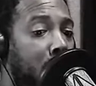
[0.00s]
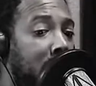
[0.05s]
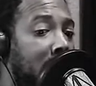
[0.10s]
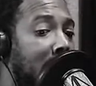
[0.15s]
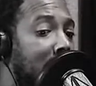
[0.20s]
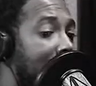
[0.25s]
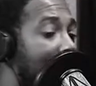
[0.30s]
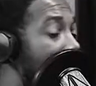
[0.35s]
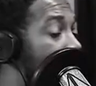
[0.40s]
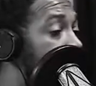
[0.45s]

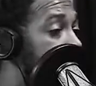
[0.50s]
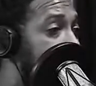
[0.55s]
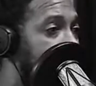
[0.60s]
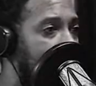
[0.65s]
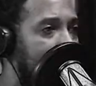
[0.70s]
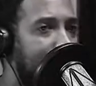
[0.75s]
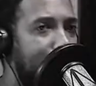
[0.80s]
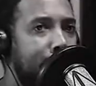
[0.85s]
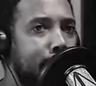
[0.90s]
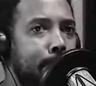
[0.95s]
and this
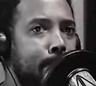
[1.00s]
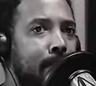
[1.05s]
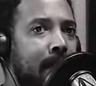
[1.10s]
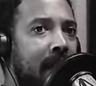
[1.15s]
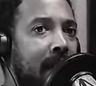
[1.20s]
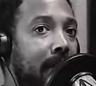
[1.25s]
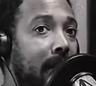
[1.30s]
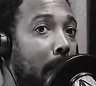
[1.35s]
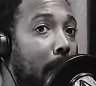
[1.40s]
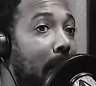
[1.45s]
and
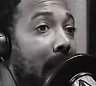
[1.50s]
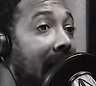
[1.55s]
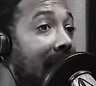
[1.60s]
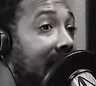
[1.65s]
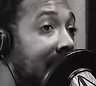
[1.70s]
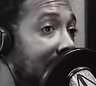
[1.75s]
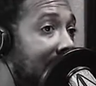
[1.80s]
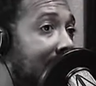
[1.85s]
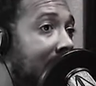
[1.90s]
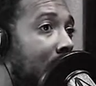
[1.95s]
the Black
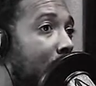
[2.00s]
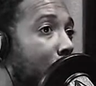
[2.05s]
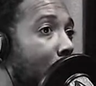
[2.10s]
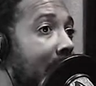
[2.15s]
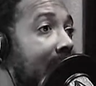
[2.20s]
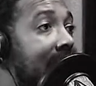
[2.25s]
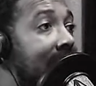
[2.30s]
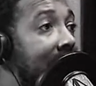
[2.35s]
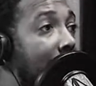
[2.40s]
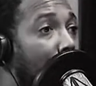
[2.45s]
Gun, the
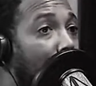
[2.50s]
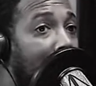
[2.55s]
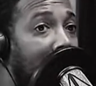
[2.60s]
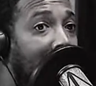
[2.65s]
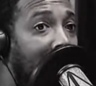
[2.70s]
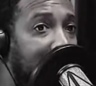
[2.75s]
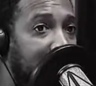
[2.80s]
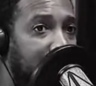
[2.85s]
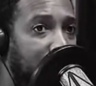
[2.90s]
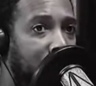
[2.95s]
Great
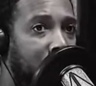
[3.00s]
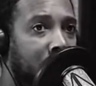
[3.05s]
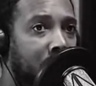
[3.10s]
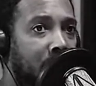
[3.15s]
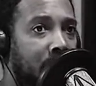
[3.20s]
Equalizer,